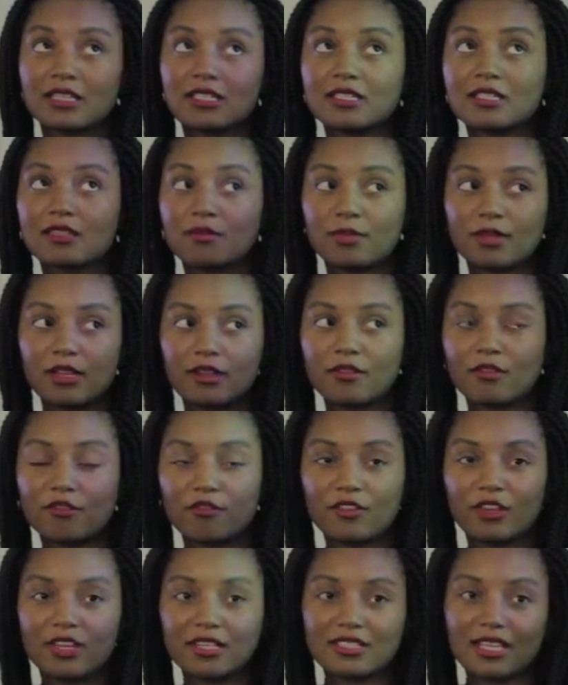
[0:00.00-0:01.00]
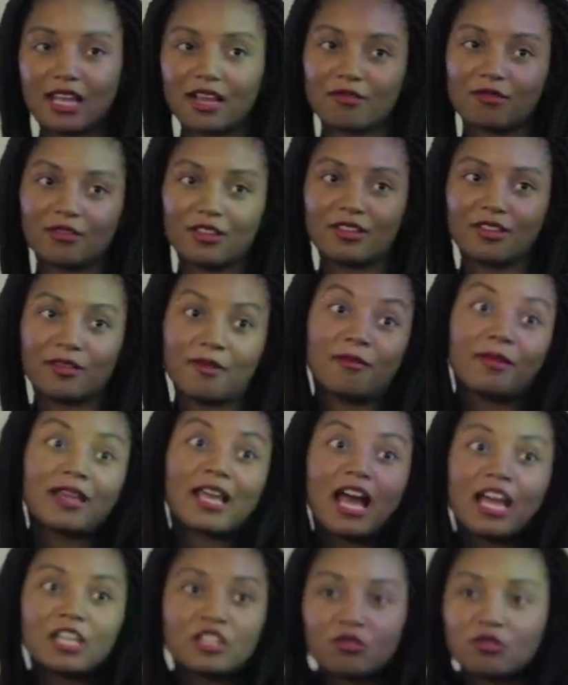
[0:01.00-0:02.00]
this is the beginning of the first act, and I'm
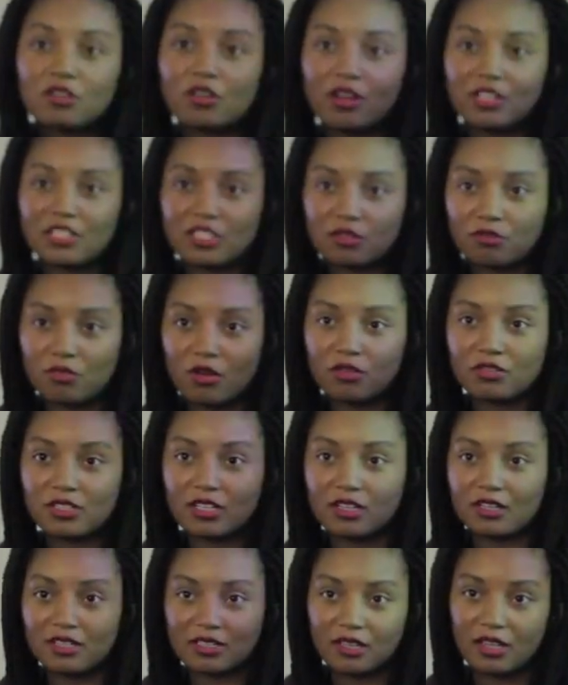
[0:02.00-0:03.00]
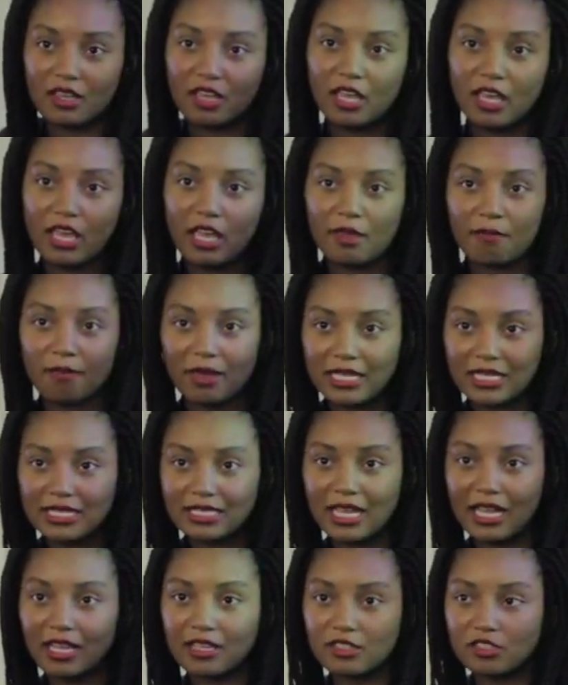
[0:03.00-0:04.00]
like, I don't know, I just wrote it because it made
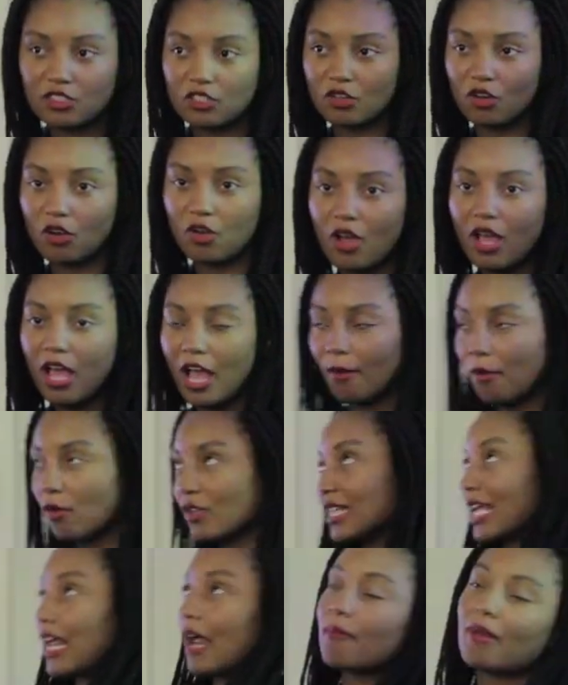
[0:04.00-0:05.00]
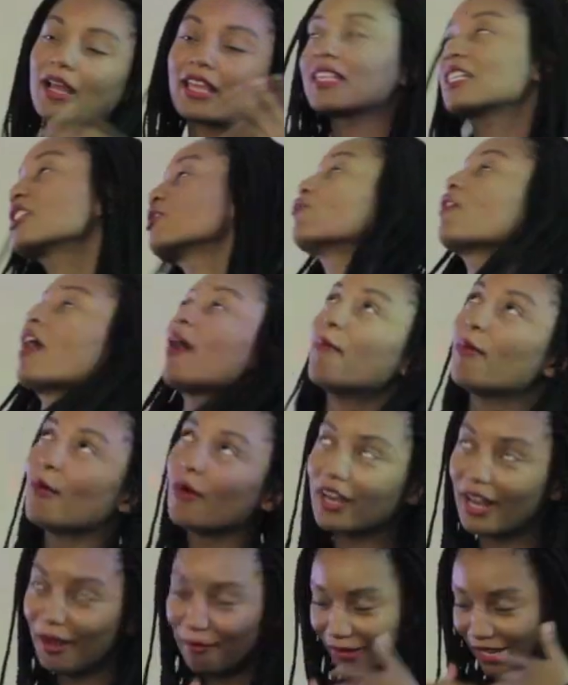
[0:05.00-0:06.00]
sense, you know? I'm not saying I'm like this rebel
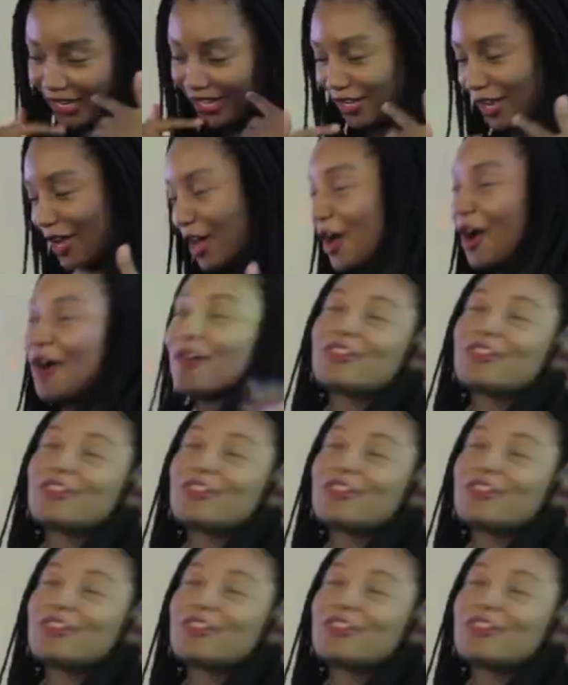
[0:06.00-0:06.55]
and I'm like, oh,